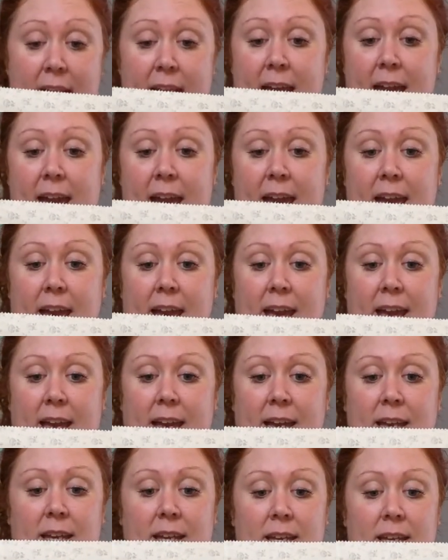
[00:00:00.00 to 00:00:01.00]

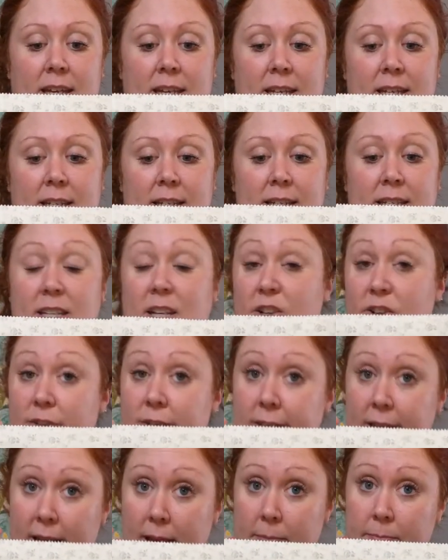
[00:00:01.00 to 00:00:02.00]
a center
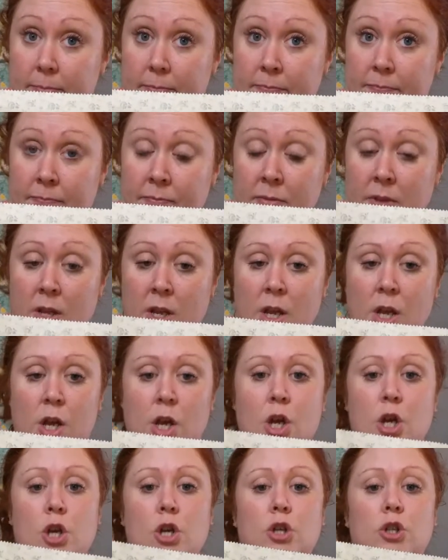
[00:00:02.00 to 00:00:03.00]
seam.
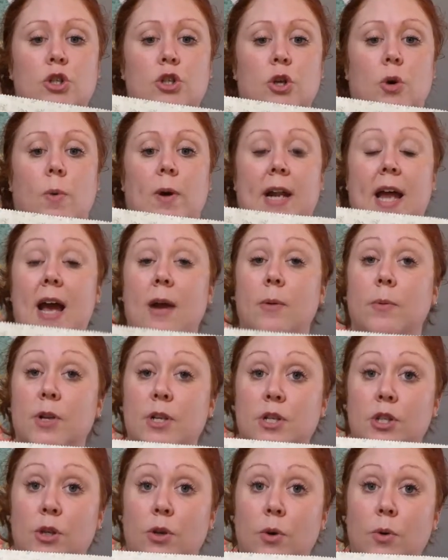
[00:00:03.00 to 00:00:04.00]
So what I
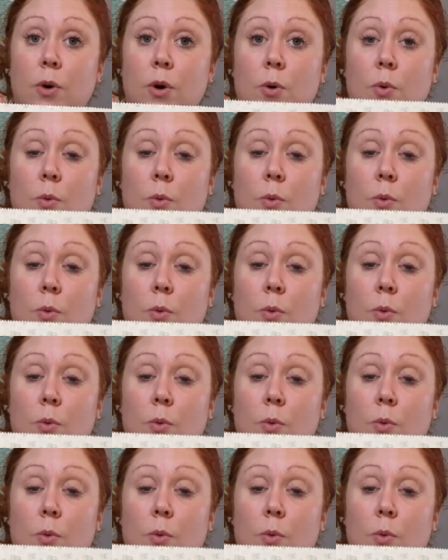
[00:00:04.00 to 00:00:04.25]
would do